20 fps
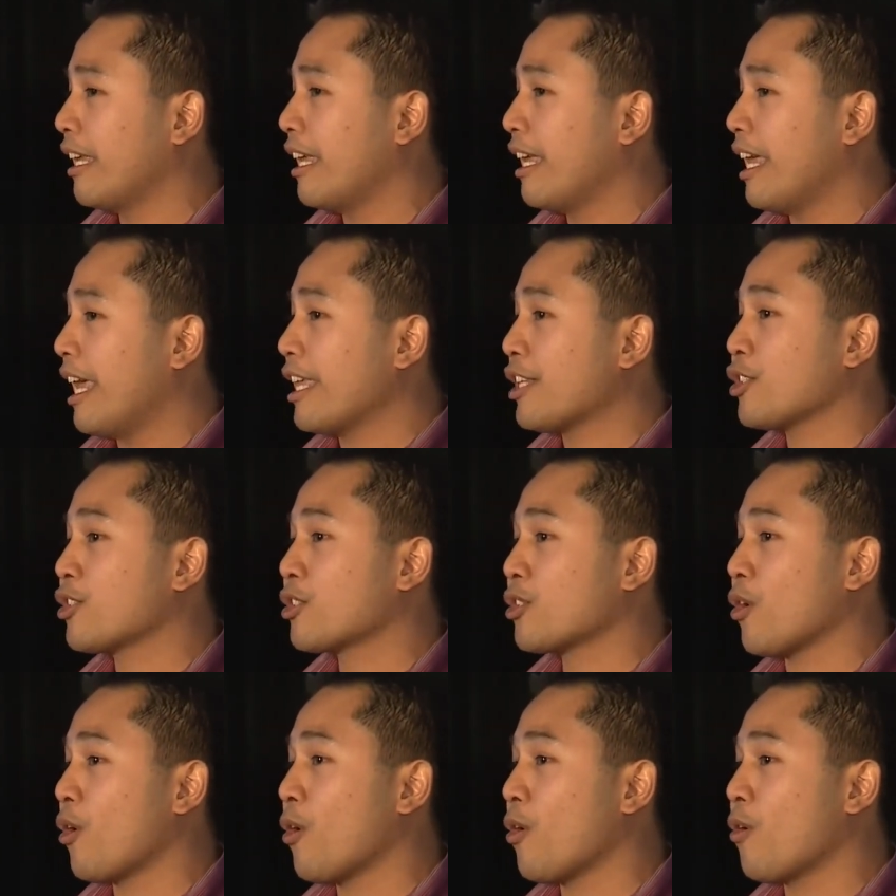And
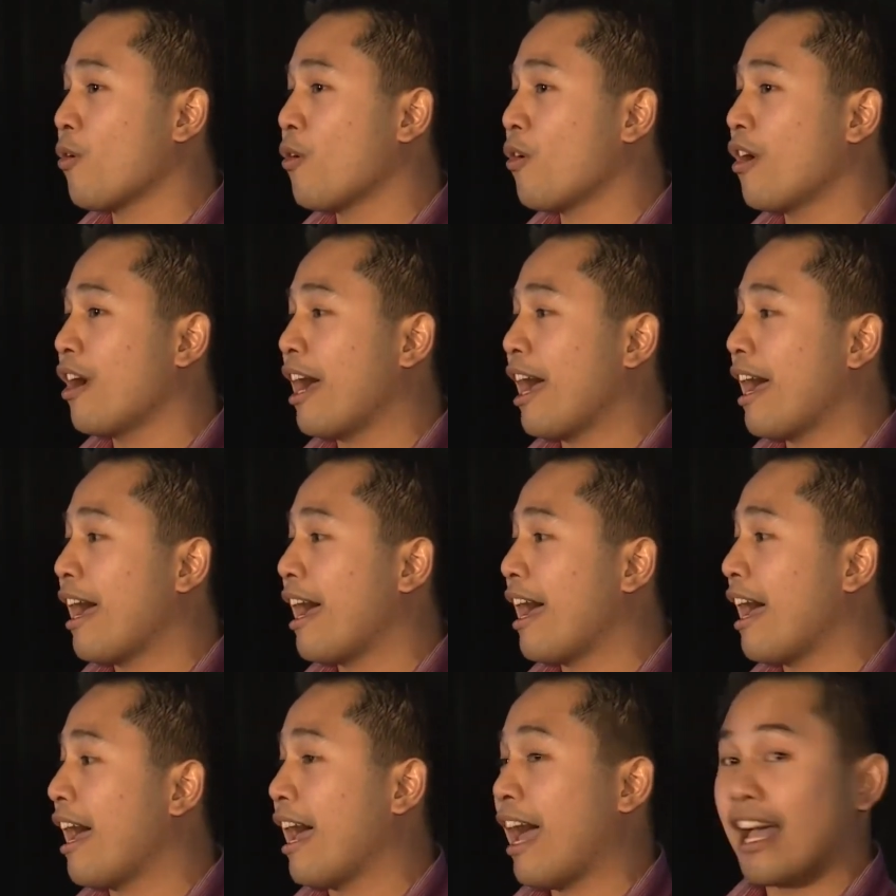so,
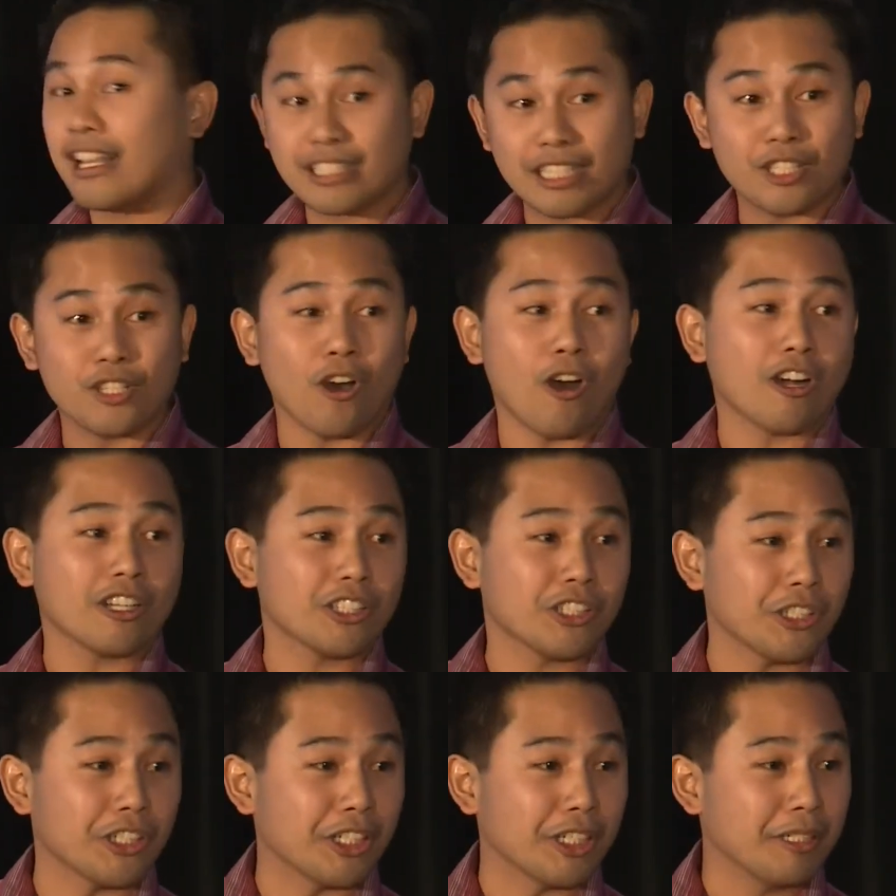as a
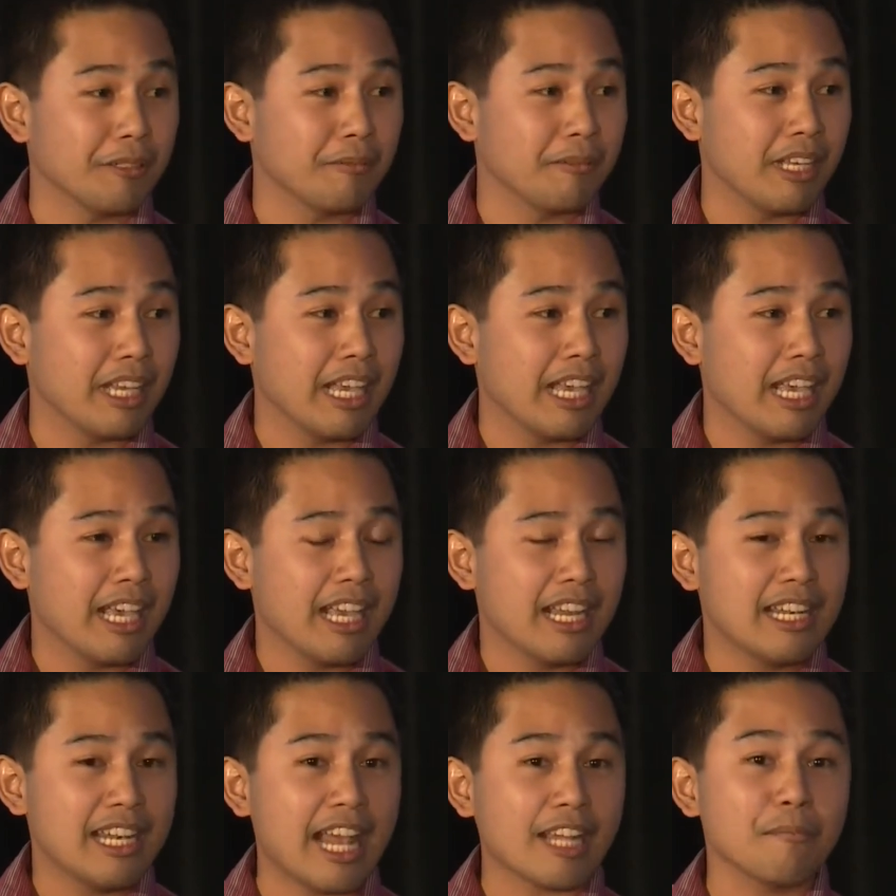doctor,
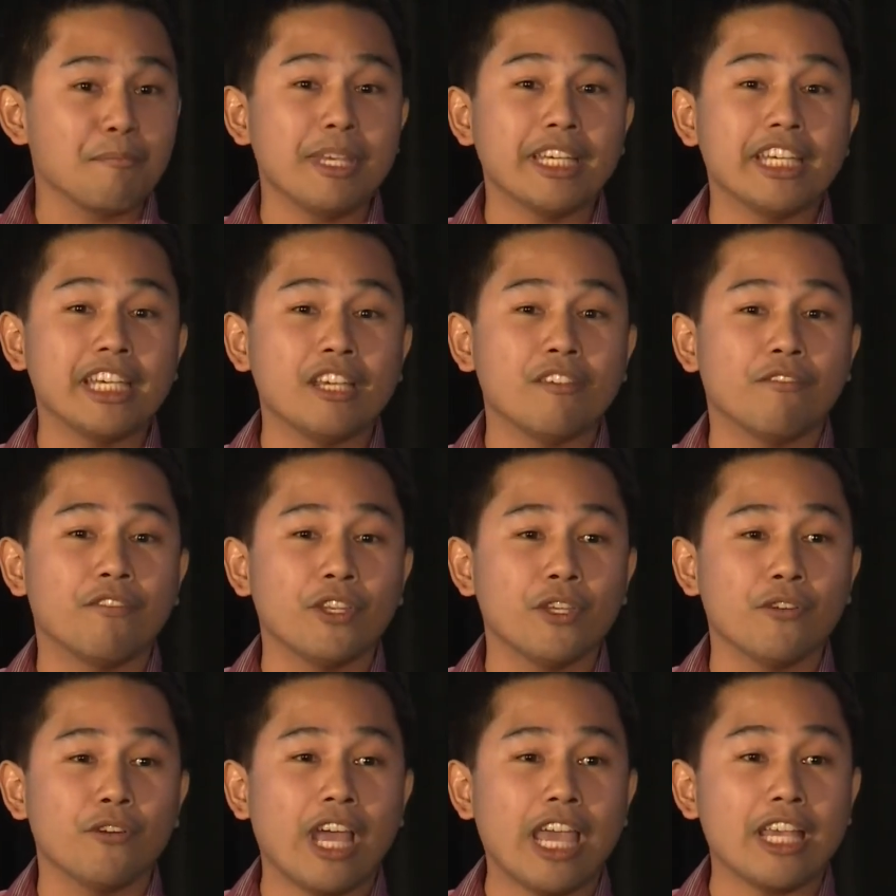let me give
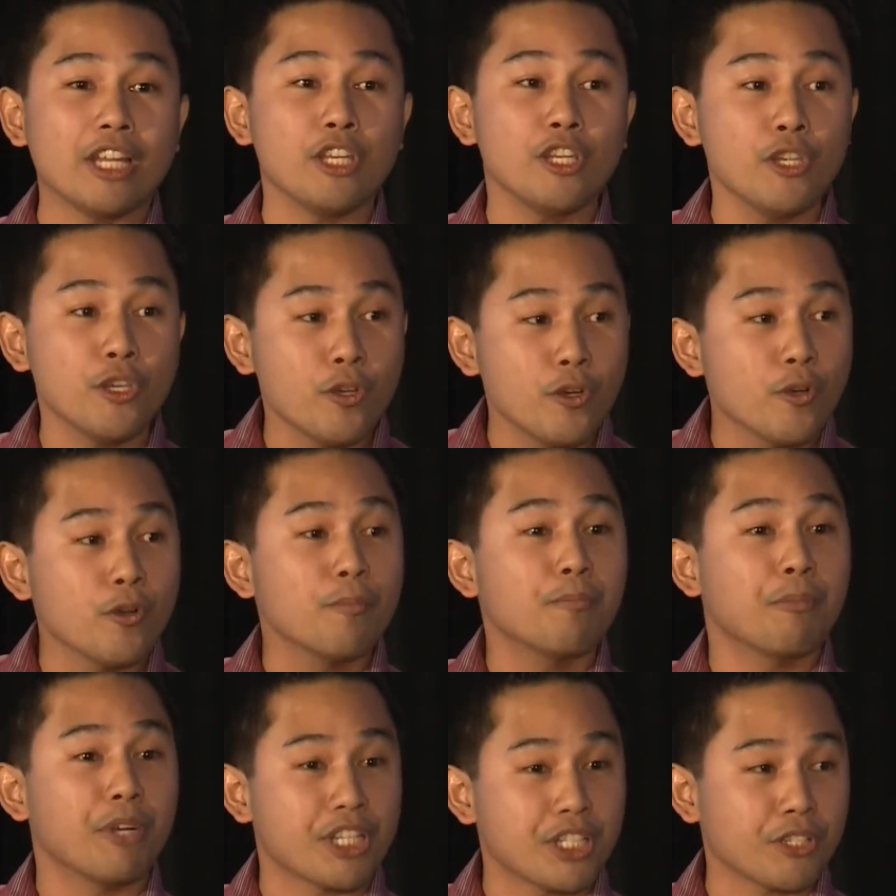you a new
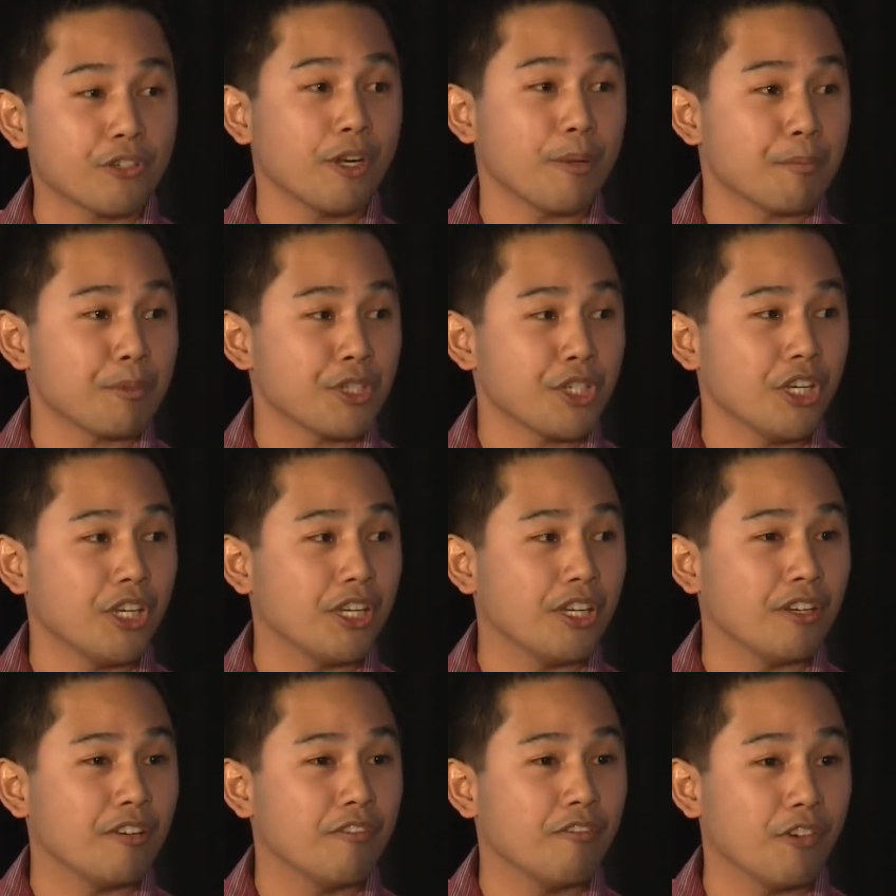
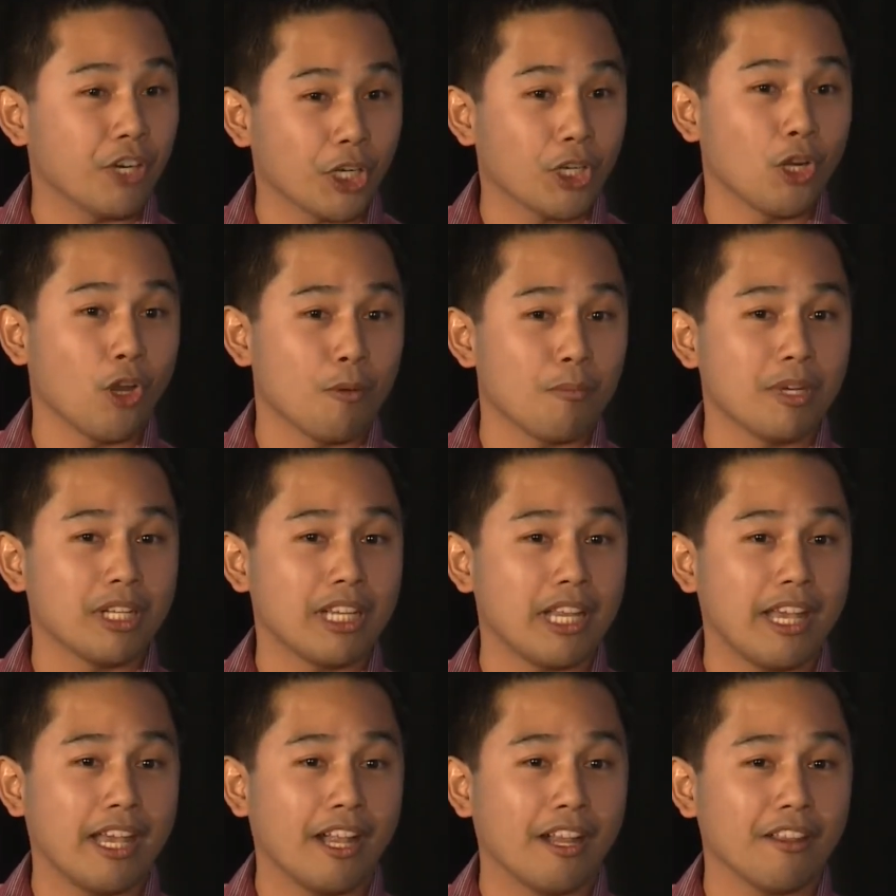prescription for global
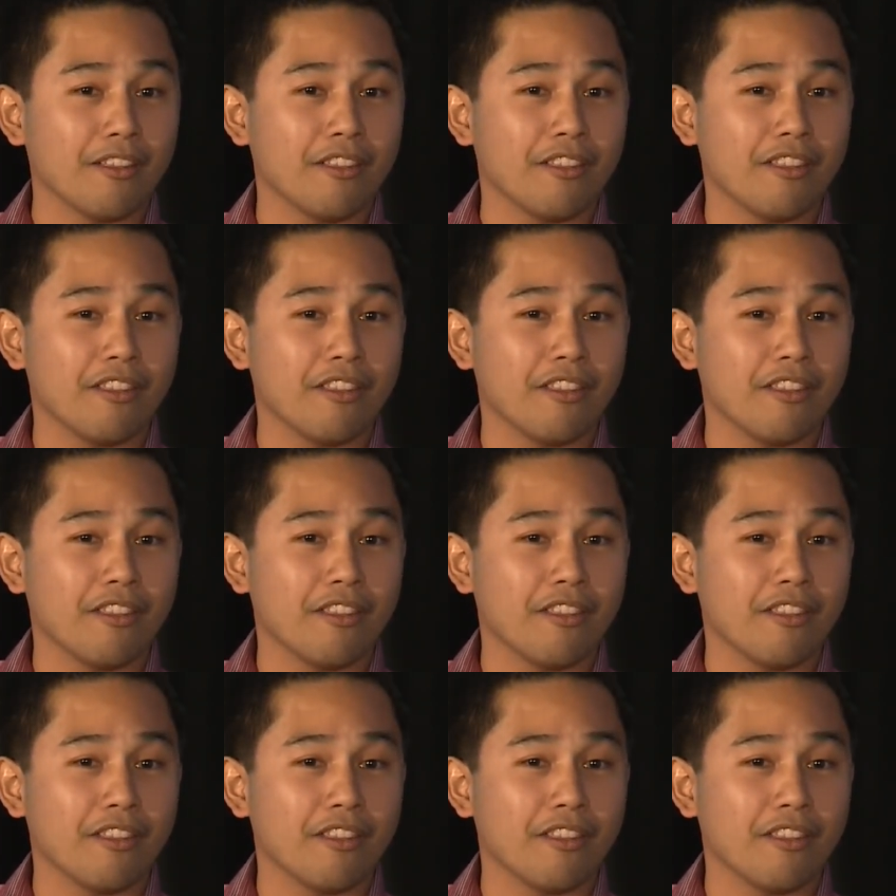health.